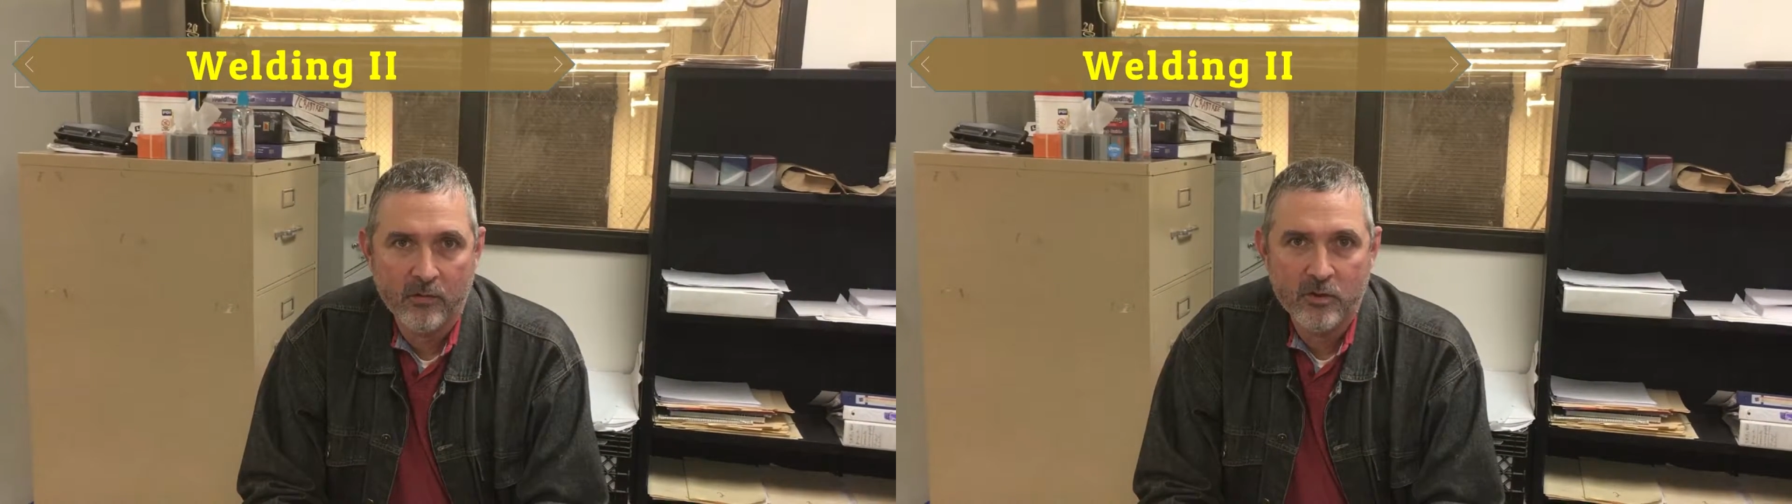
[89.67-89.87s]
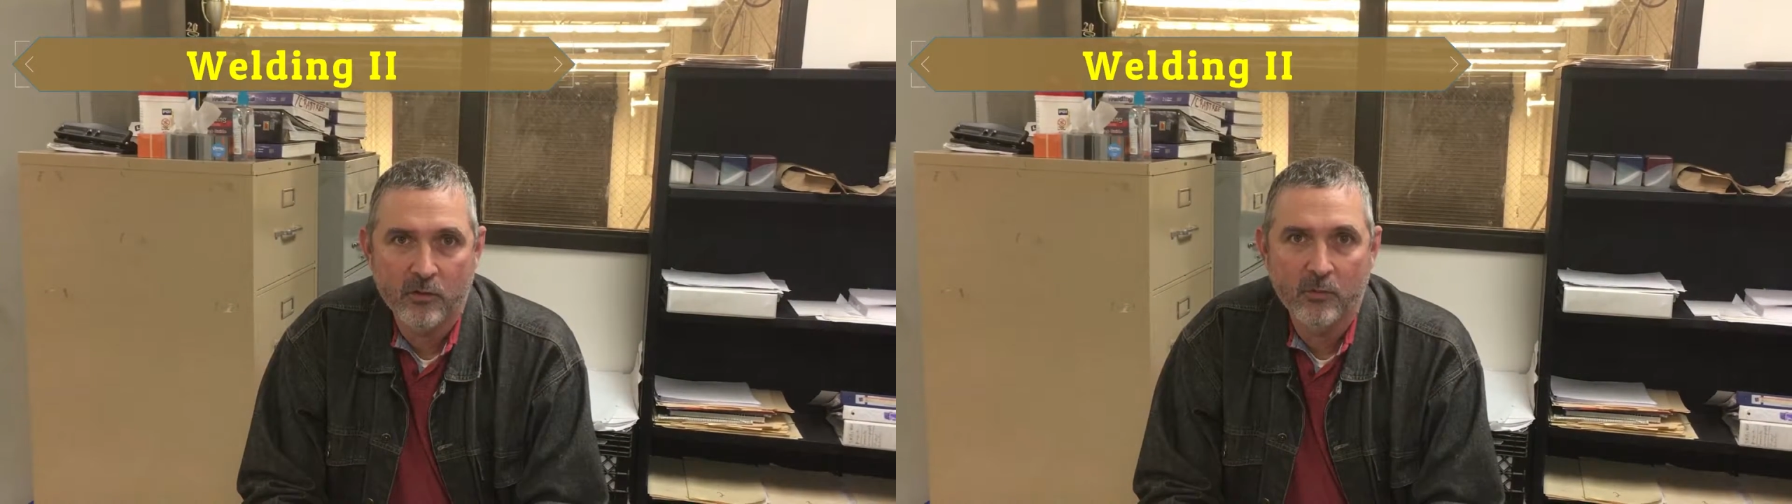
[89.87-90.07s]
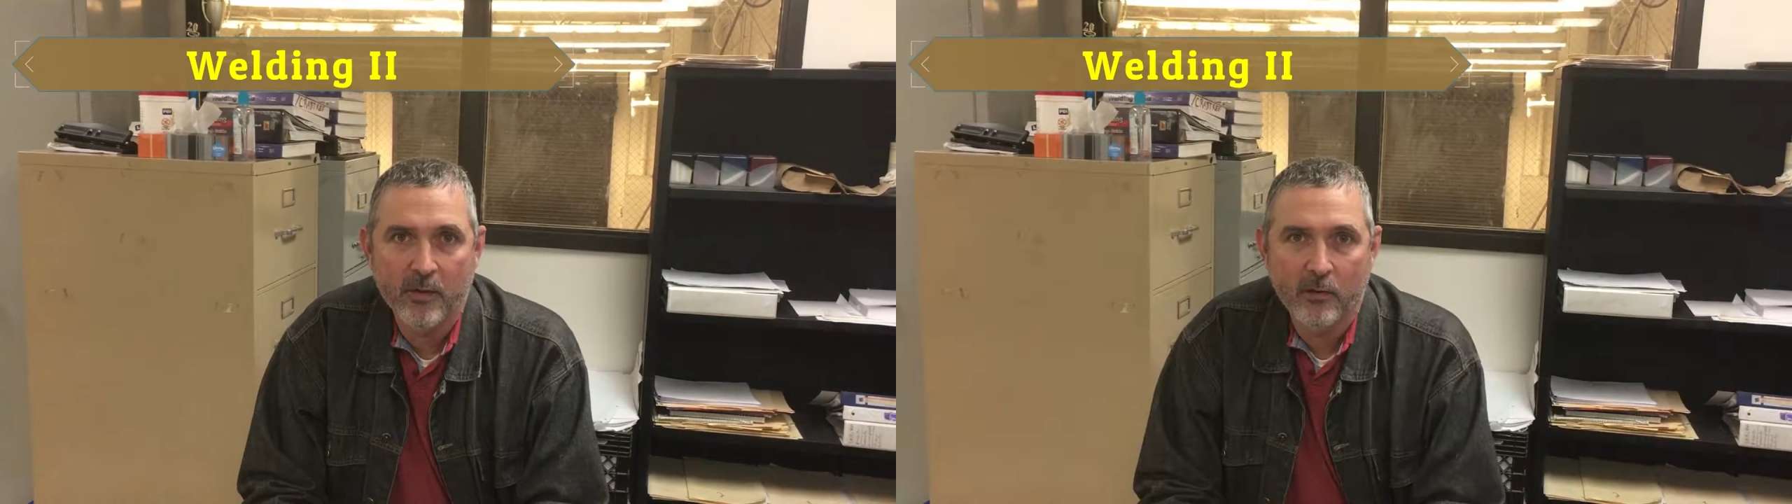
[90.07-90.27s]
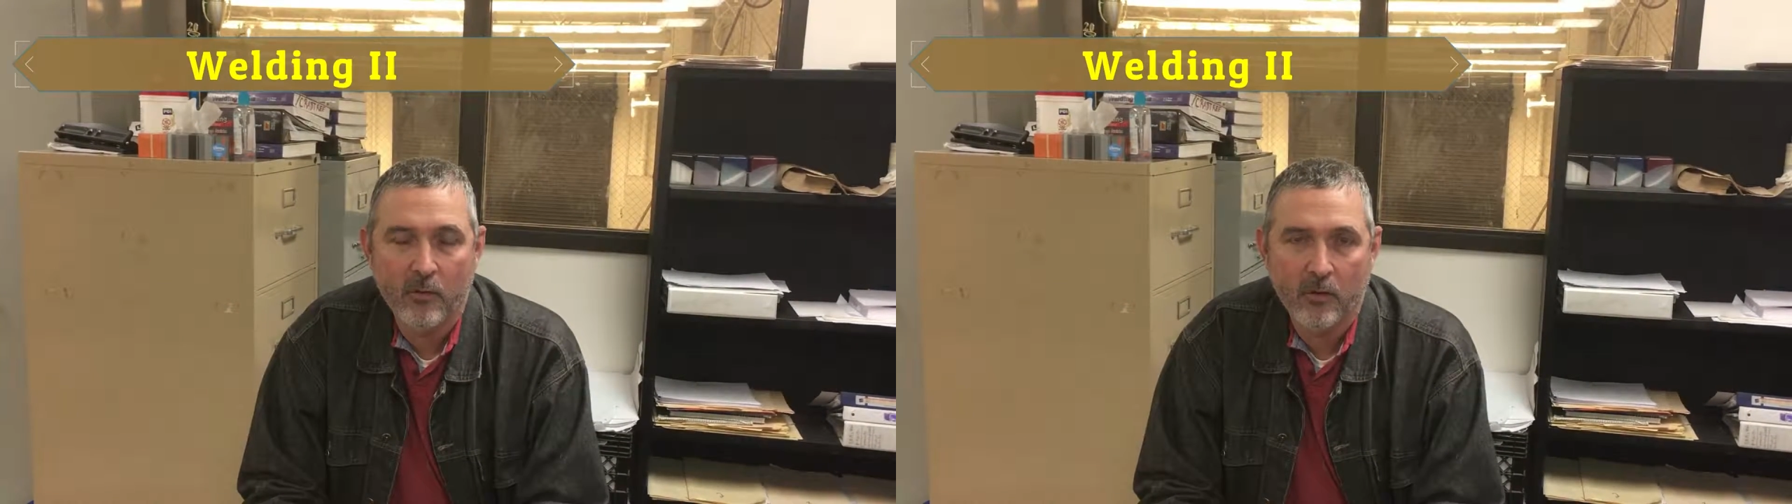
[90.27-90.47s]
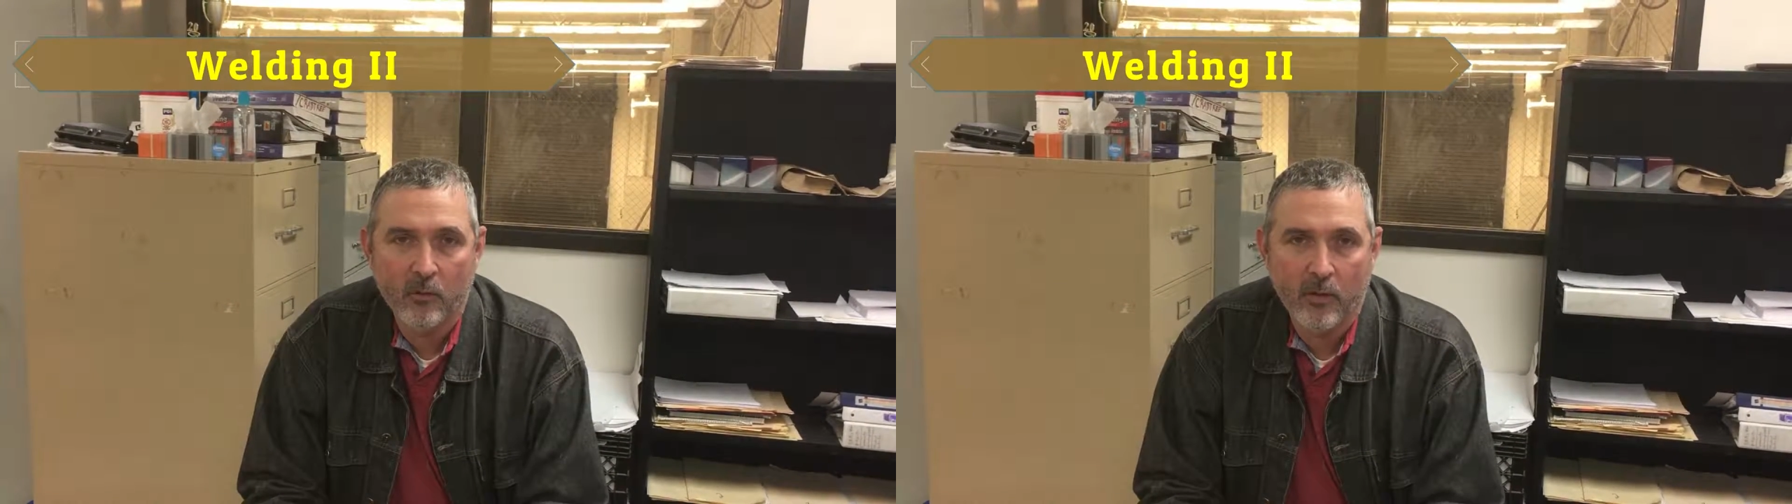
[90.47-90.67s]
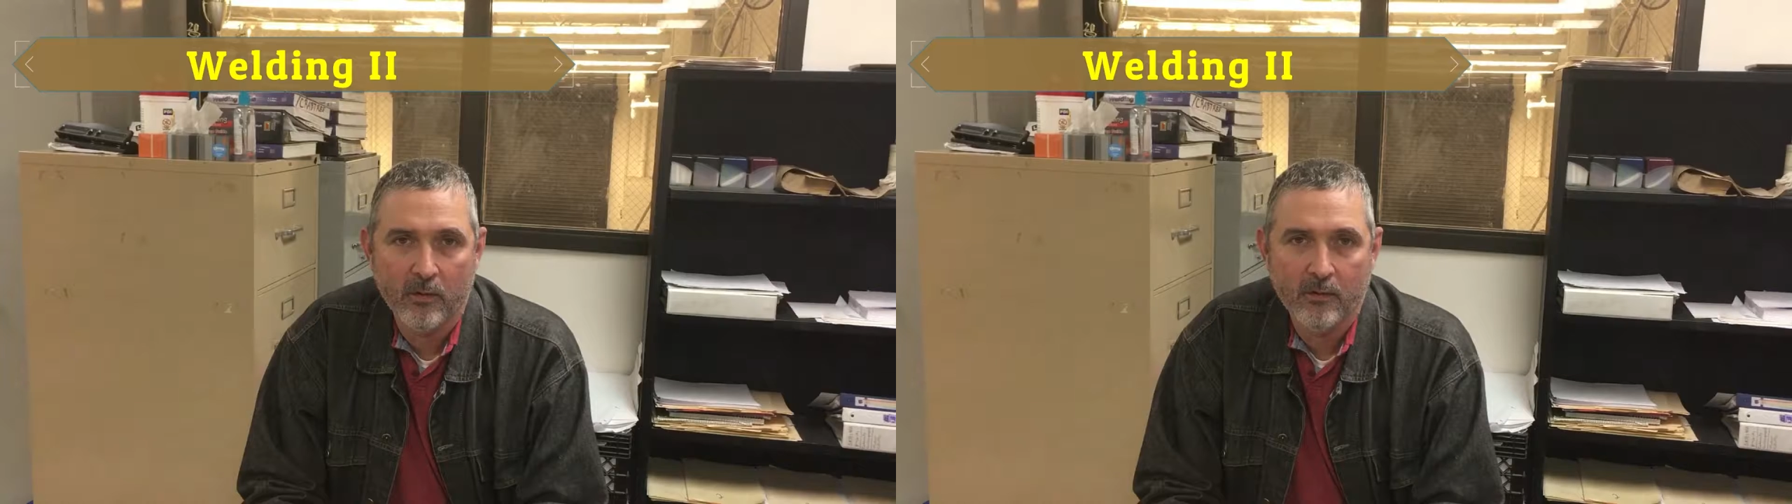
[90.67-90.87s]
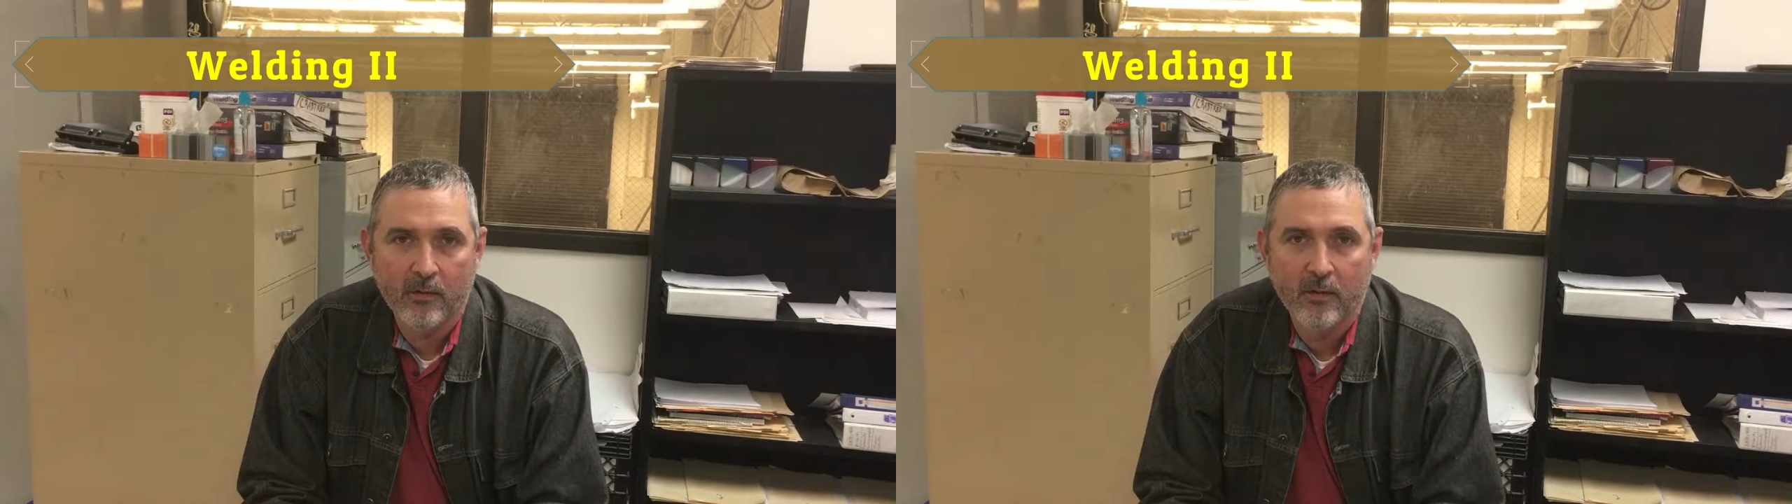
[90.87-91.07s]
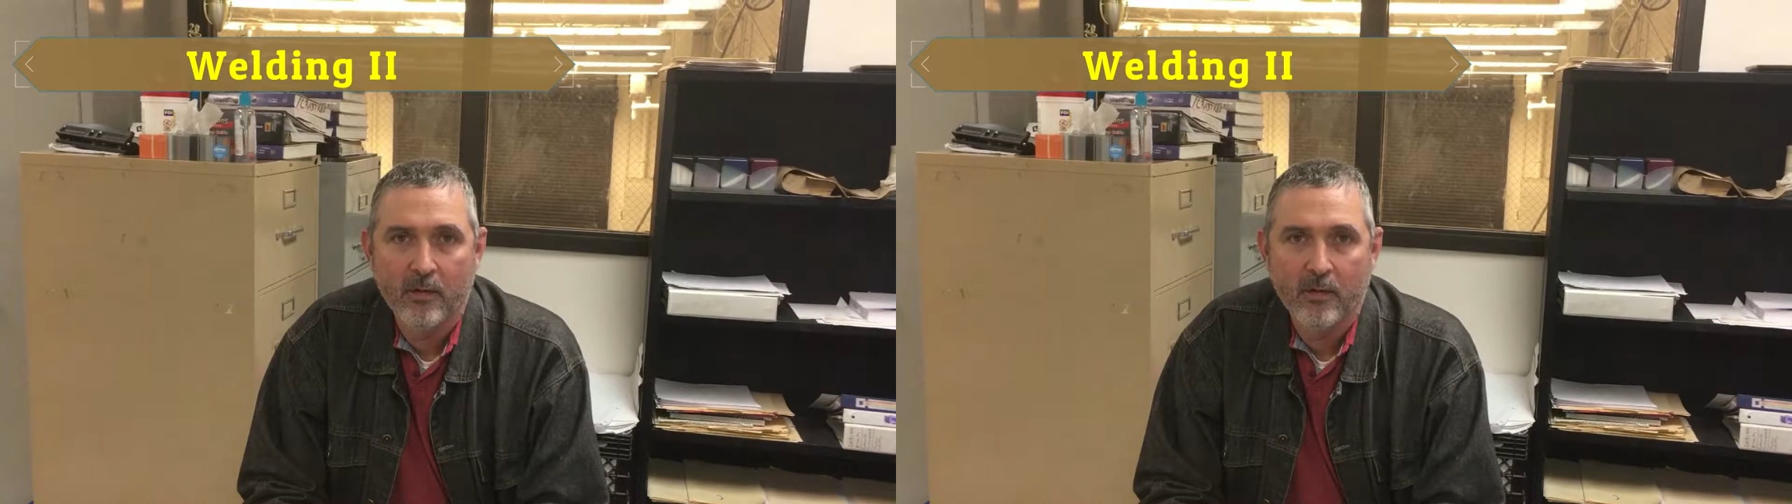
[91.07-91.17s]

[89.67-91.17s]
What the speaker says: shielded metal arc welding,